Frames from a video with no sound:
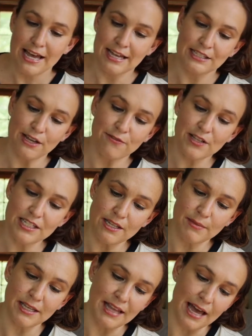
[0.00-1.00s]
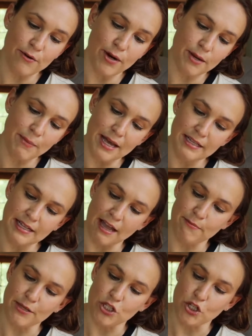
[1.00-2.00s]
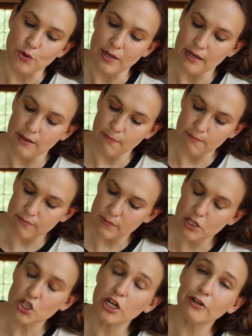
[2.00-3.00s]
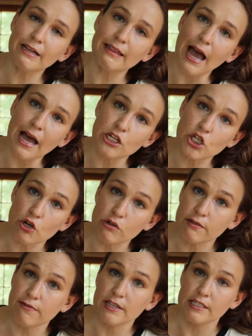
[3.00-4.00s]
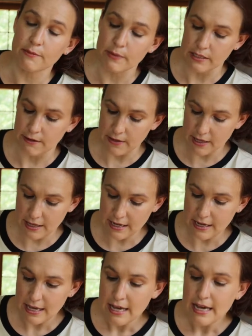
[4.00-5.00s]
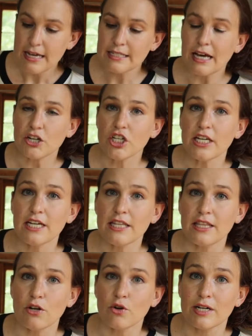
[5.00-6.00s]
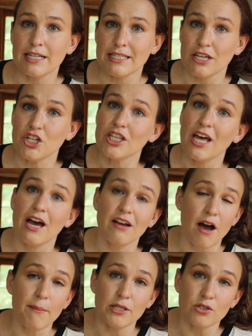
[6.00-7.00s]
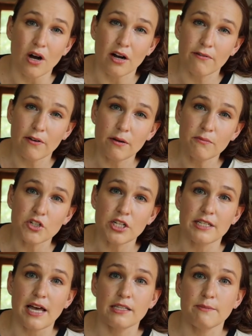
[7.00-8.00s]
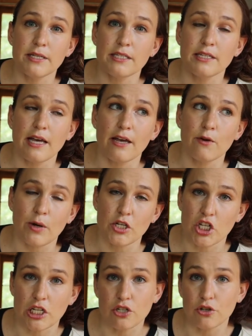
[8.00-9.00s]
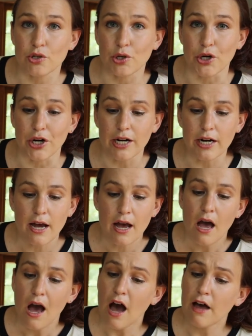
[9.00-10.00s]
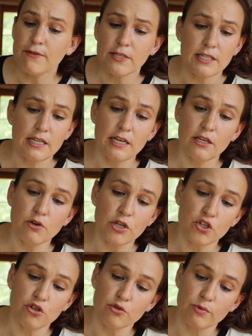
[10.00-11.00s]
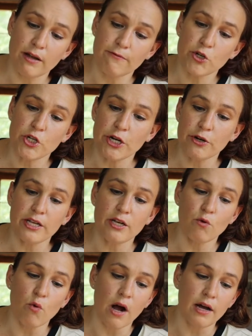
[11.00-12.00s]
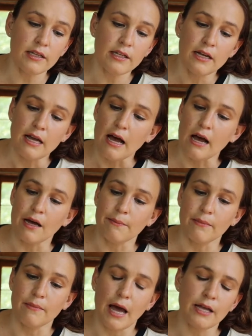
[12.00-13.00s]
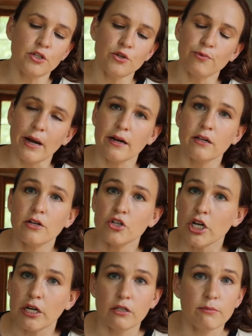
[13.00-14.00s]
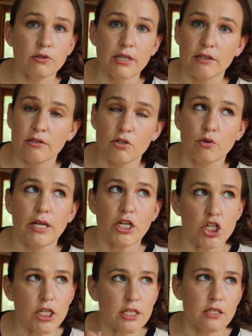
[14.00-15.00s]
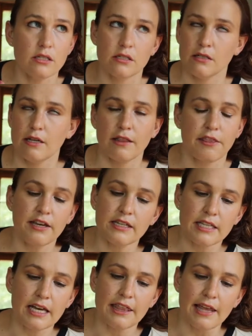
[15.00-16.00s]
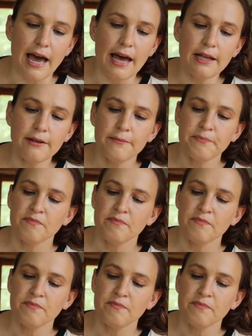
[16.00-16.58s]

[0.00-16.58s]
and definitely something that I recommend and I've been doing. The charity that I chose for this specific thing is actually the organization that I got my dog from, which is the SPCA in Westchester, New York. Obviously, you can choose whatever charity you want. I do regular charitable donations and things like that,